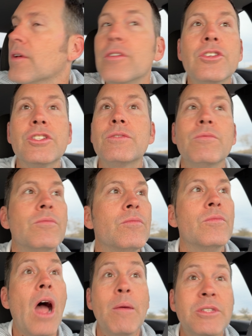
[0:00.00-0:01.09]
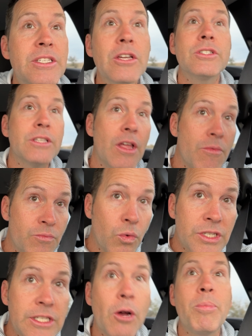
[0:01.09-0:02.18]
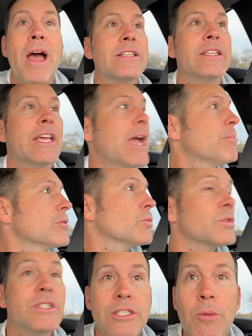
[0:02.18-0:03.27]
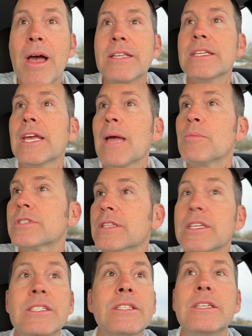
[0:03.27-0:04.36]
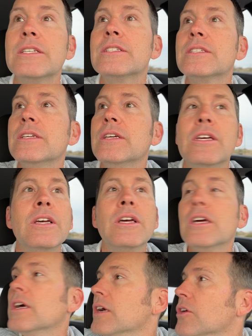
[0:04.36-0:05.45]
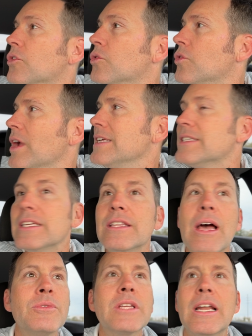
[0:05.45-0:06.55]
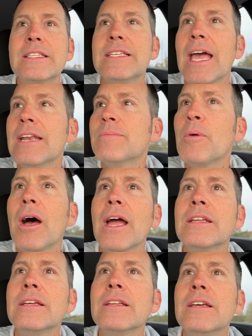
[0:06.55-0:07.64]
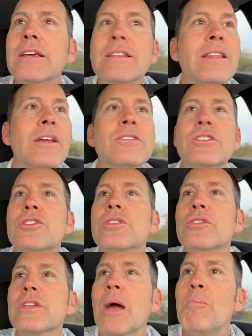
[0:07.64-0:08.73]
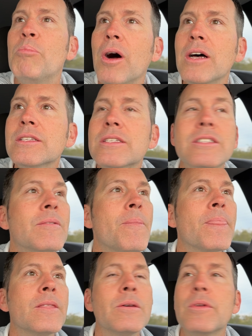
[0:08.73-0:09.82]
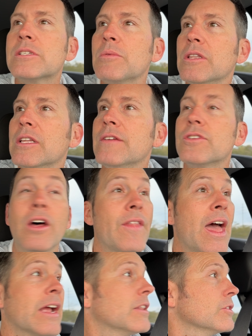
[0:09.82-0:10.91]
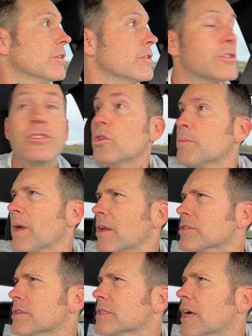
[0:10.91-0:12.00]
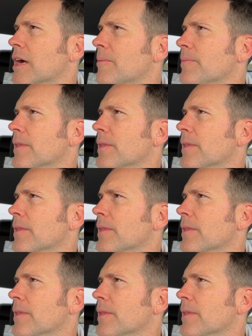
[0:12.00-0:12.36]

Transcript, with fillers: Just, we're still passing campers. We're still passing campers. Like, this is crazy. That one's got a tent behind it. There's like a bus. Someone lives on that. Clearly there's solar panels on the top.